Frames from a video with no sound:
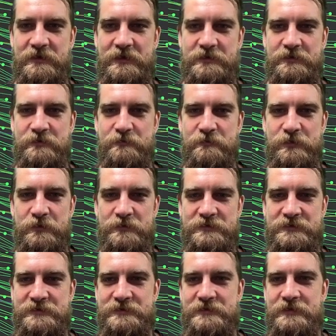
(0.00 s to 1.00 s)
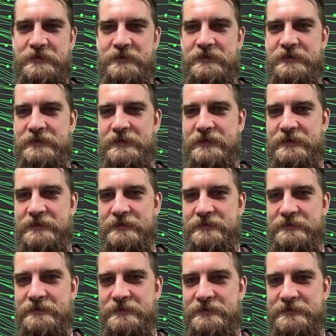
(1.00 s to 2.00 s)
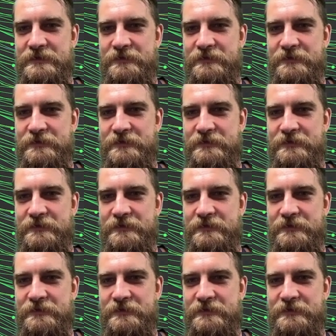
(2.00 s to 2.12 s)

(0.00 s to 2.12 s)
like the routes that the